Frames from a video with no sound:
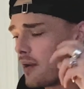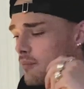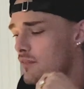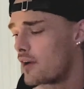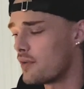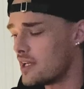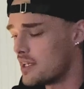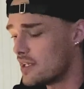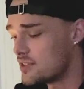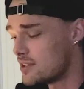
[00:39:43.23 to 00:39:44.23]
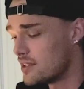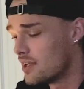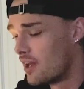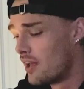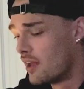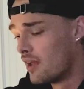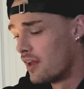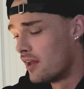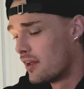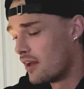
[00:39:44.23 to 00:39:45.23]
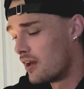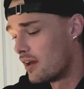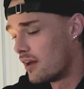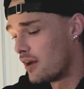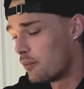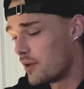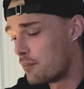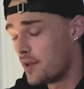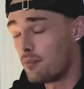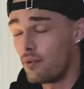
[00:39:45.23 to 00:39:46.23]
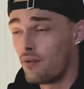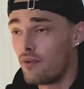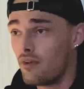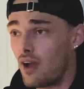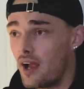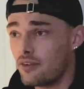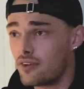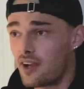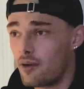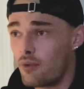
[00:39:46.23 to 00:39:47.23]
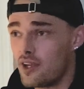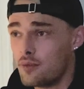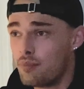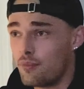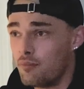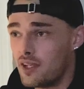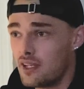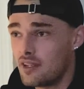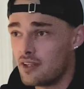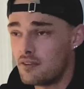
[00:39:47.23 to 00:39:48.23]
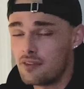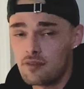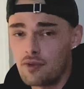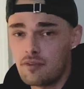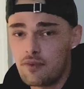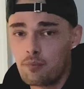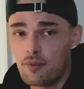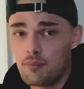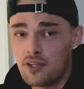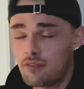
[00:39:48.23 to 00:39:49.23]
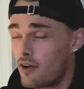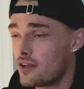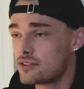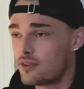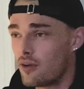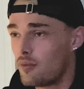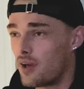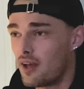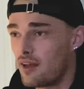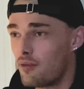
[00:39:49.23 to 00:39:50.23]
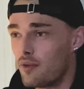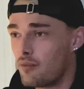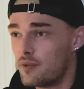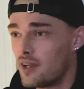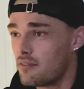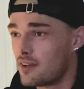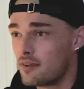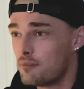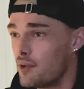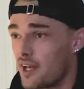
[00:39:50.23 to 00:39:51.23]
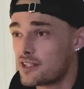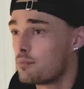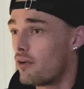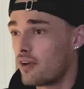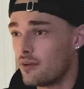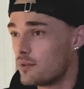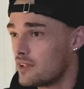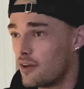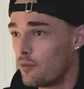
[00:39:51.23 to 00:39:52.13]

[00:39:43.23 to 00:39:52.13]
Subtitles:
I'm very easy with people. I don't care where you put me. If you put me in a foster home, I'll be having a big ass party with the old